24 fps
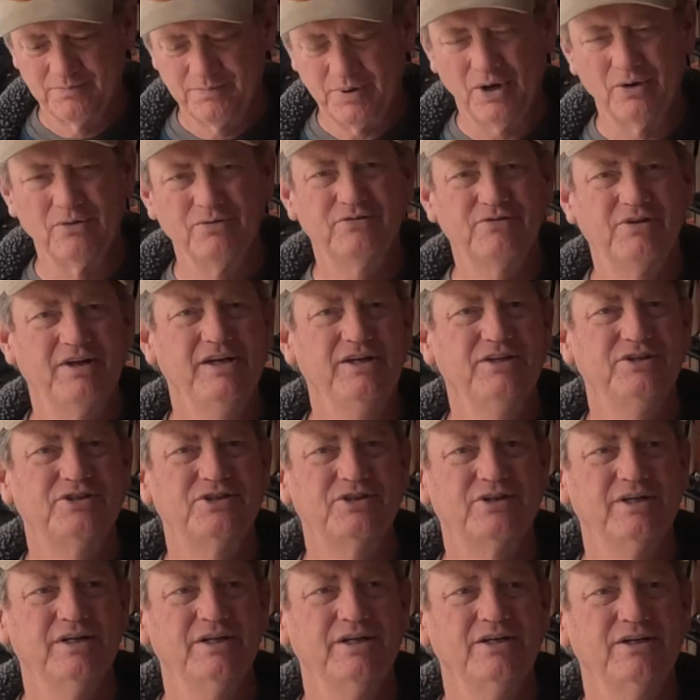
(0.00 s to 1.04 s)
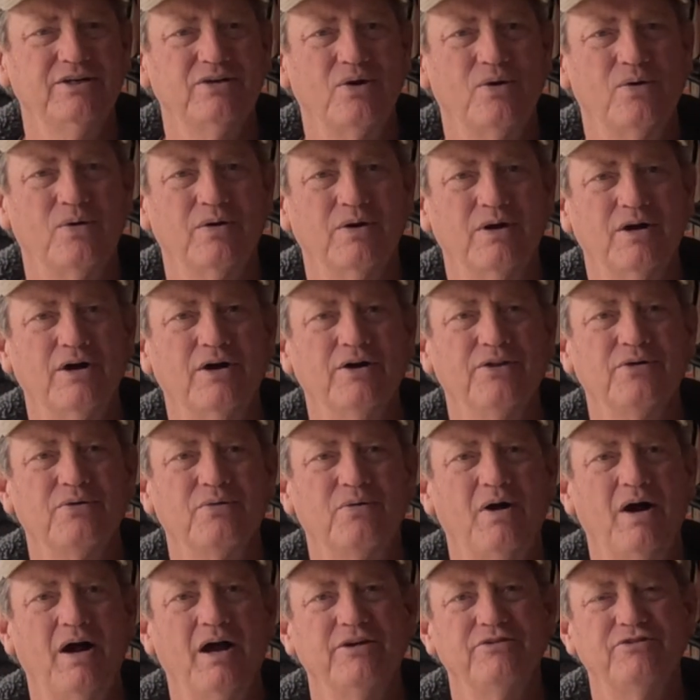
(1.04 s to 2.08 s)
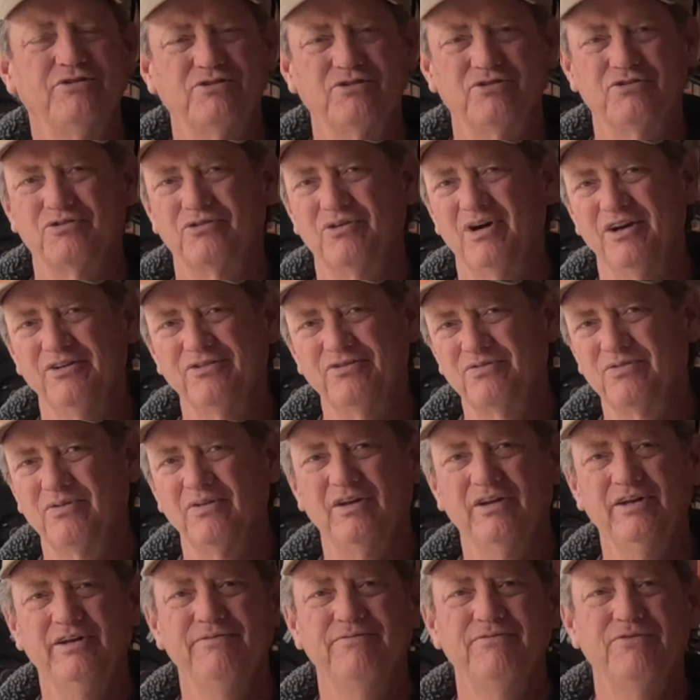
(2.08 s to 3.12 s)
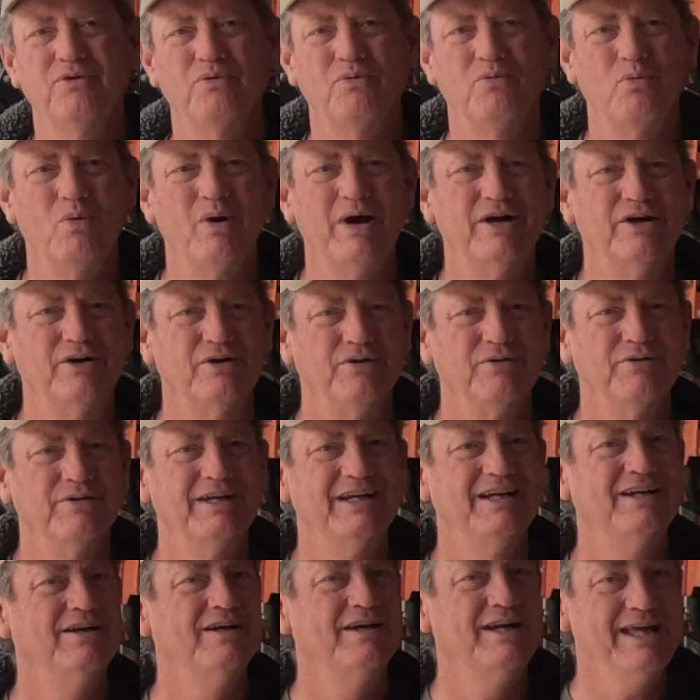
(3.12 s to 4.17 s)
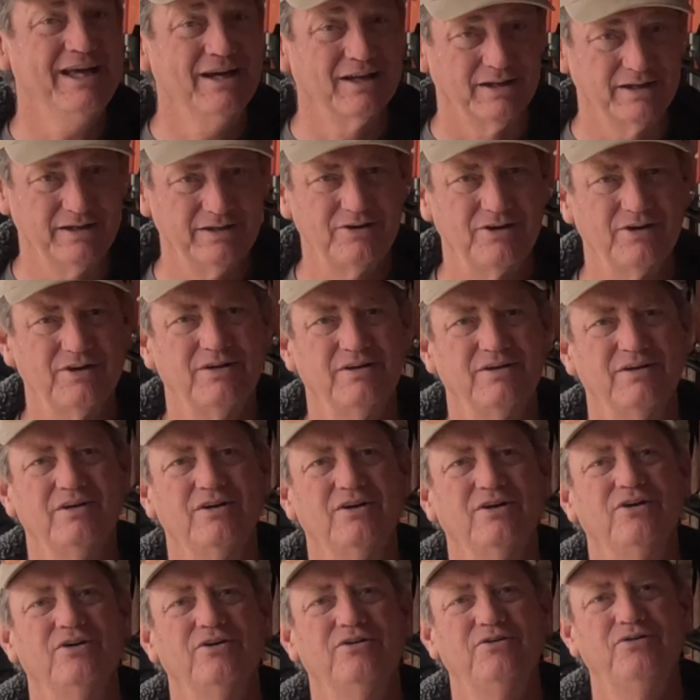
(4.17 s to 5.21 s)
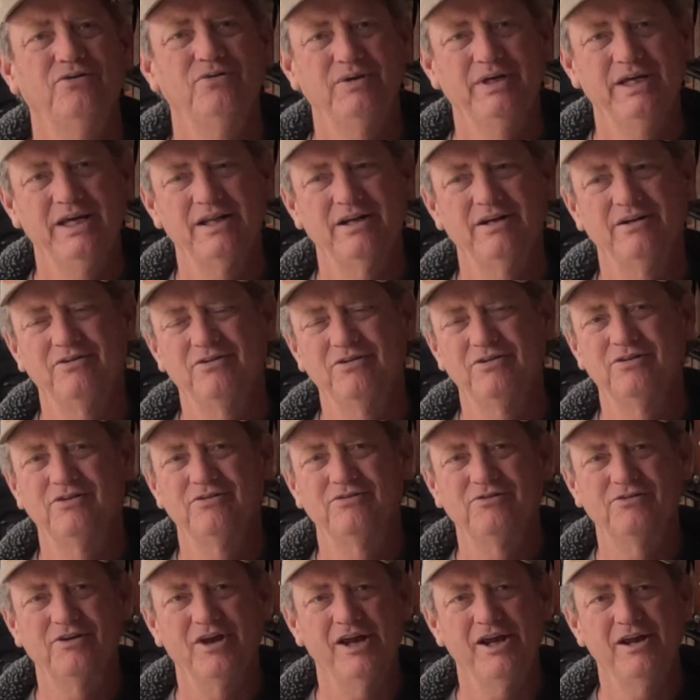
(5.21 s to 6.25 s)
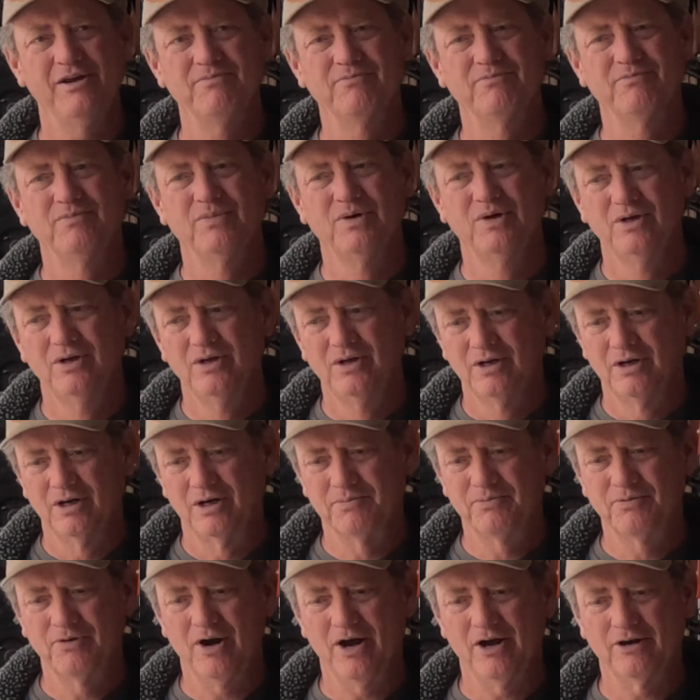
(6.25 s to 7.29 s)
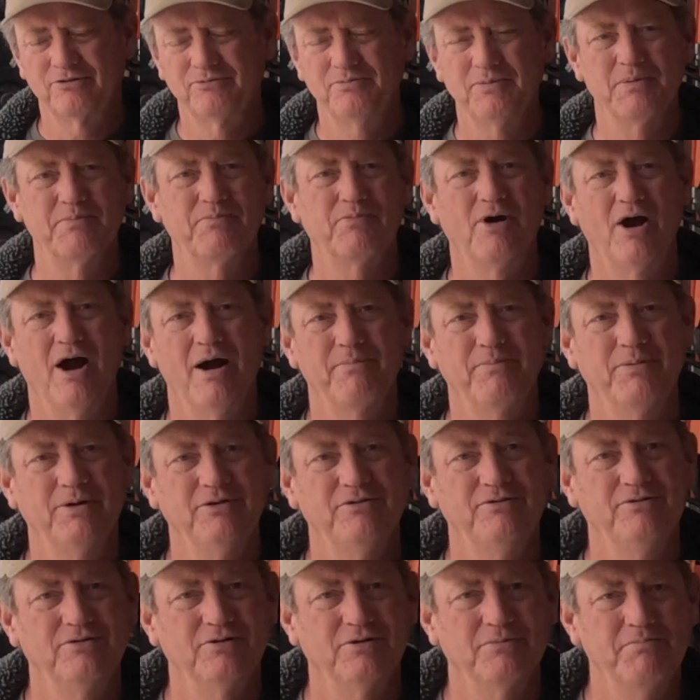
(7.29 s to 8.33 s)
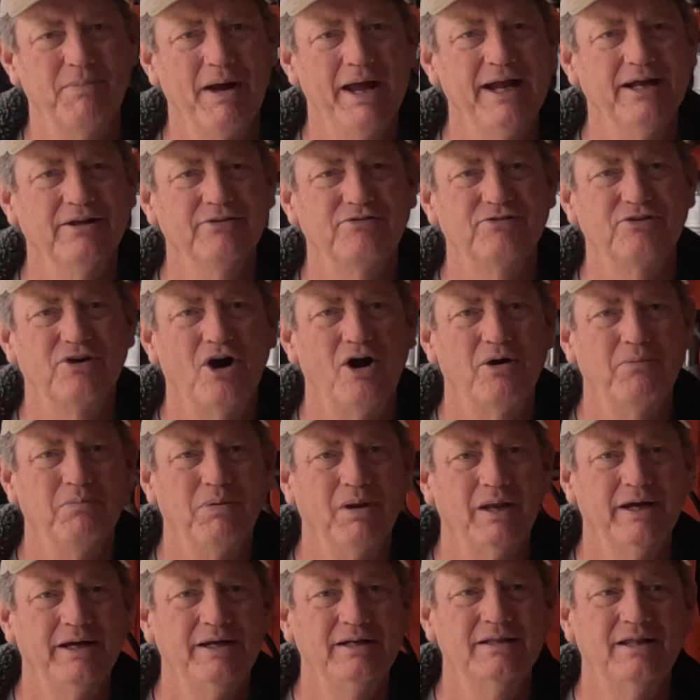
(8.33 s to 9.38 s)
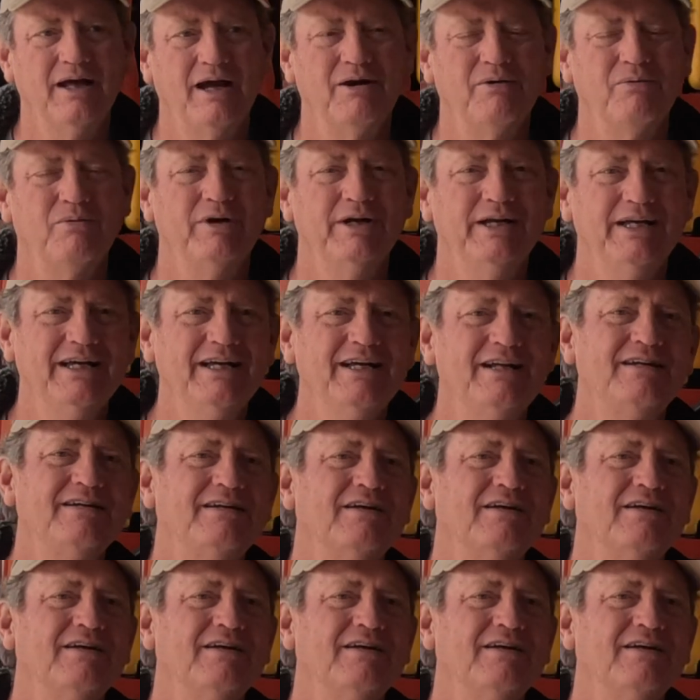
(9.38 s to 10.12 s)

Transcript: post-heat treat or otherwise stress relieve the weld, anneal it, to get it to the same approximate properties as a bandsaw blade. That way it